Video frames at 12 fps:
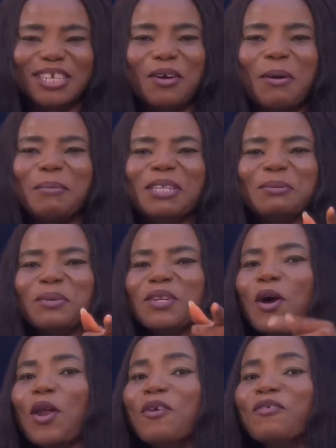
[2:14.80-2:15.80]
don't want me to put it
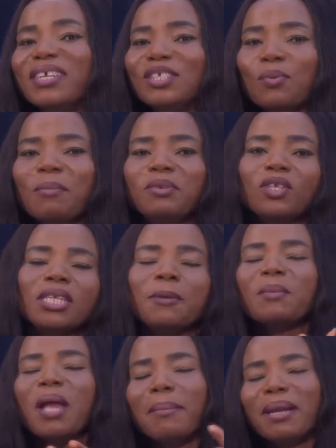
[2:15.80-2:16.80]
Olofin. She want me to just say,
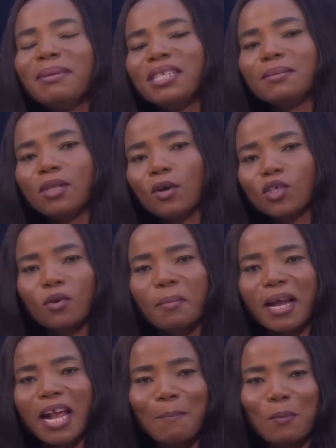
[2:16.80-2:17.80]
my name is Dr.
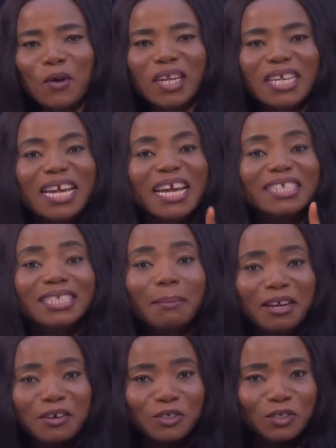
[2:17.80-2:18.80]
Rebecca Mokili. She's a
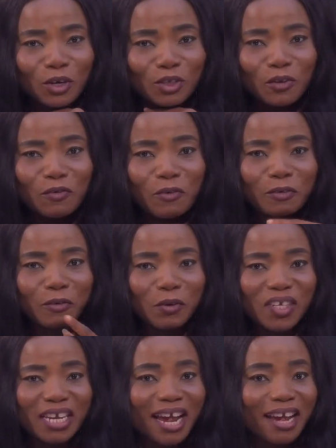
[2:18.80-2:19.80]
medical doctor for over
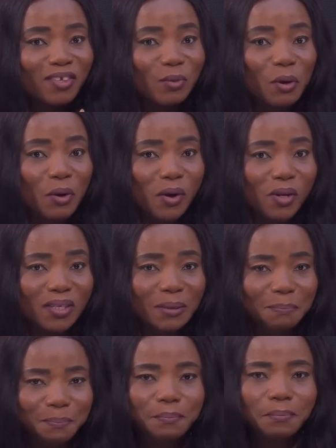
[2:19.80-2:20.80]
14 years experience
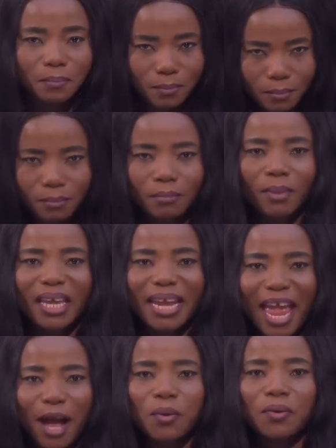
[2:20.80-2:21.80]
in
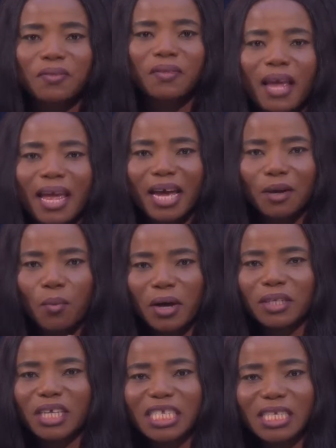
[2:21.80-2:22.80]
health and
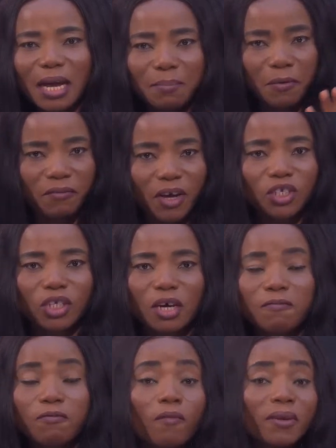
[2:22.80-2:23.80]
wellness, a professional
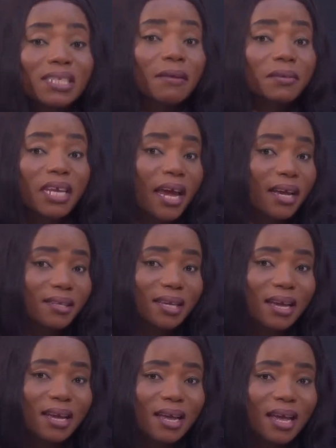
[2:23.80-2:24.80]
for over 7 years.
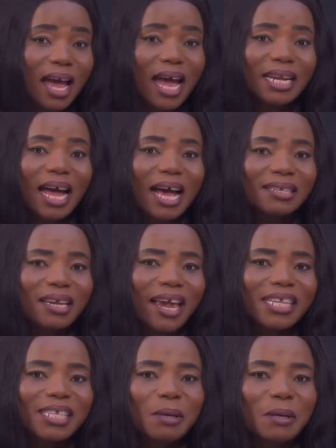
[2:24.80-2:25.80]
And as the
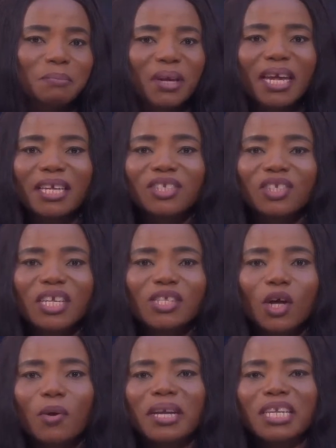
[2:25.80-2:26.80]
case may be, she is
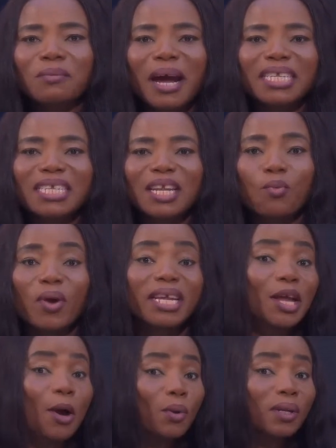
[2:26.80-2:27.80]
currently writing a
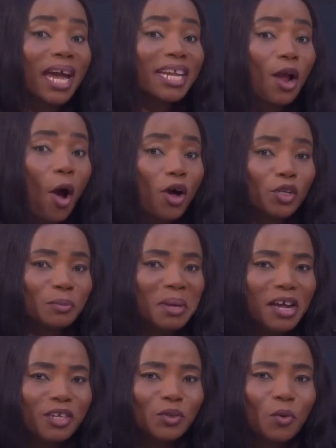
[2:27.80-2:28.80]
weekly online column
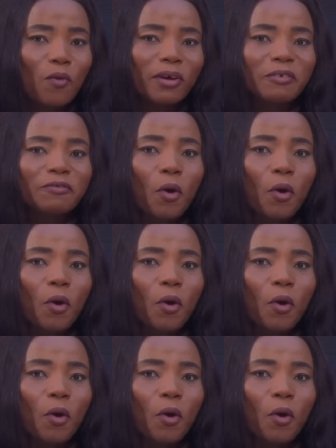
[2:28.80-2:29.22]
to over